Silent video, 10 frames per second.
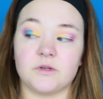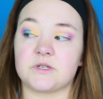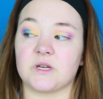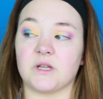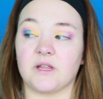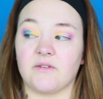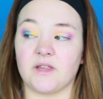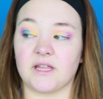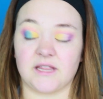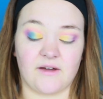Just going to leave
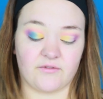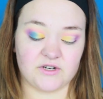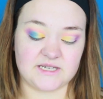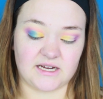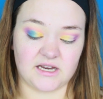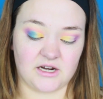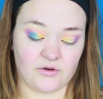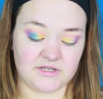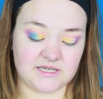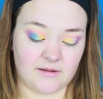it like that for a second. I
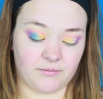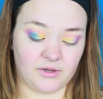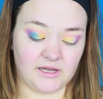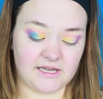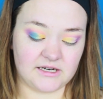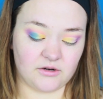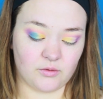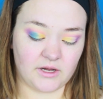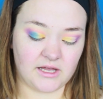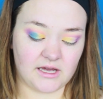know it's not blended
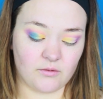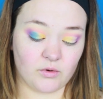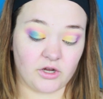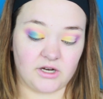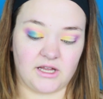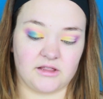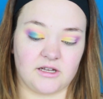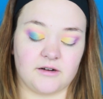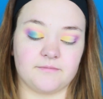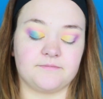quite yet. We're going to get
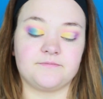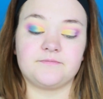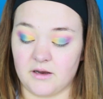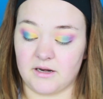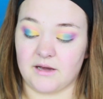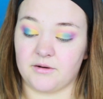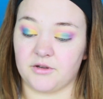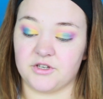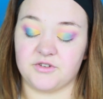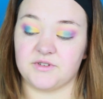there. Now what
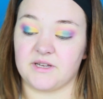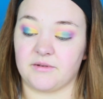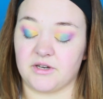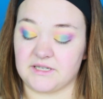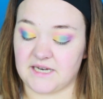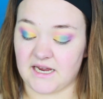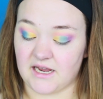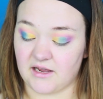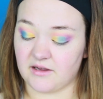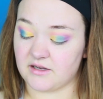I'm going to do is I'm going to
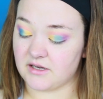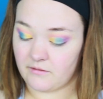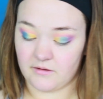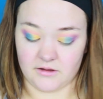take